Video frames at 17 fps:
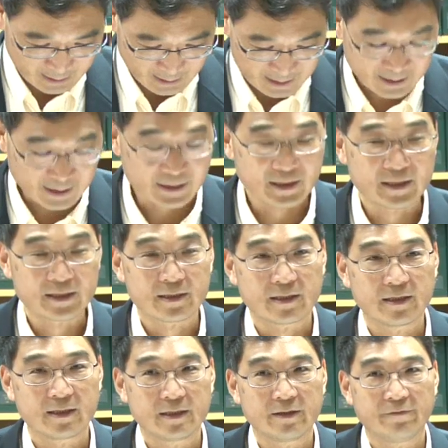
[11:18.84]
I think
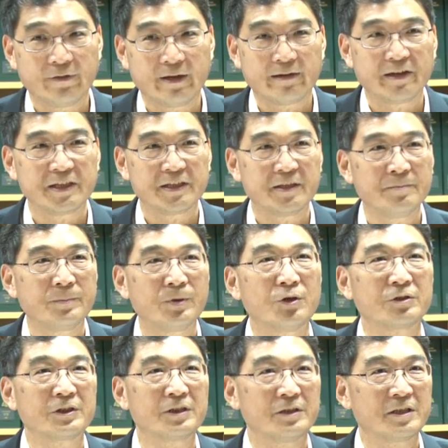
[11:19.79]
this is a very
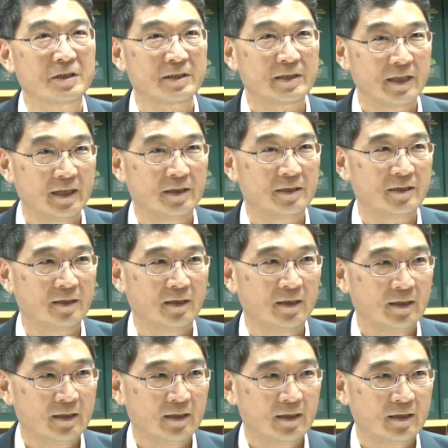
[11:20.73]
important state
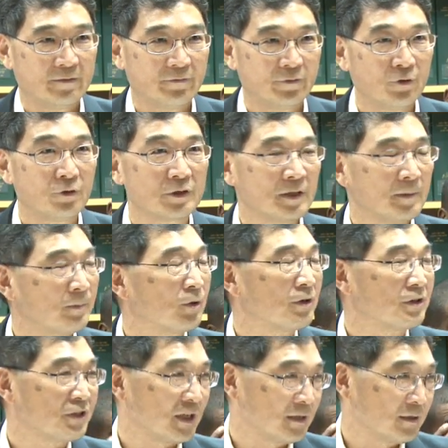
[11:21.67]
for the
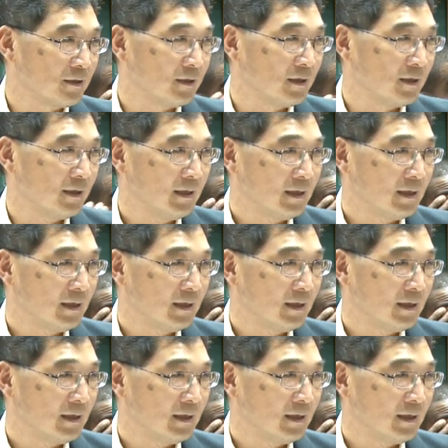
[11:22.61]
project